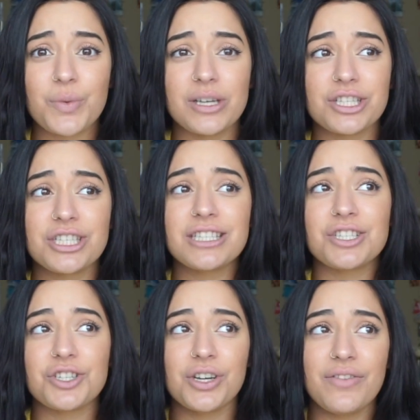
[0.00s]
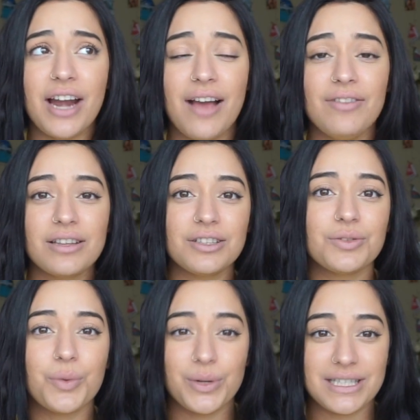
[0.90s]
questions and she'll even have like little
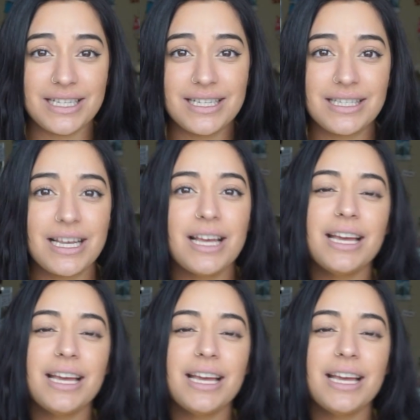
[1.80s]
quizzes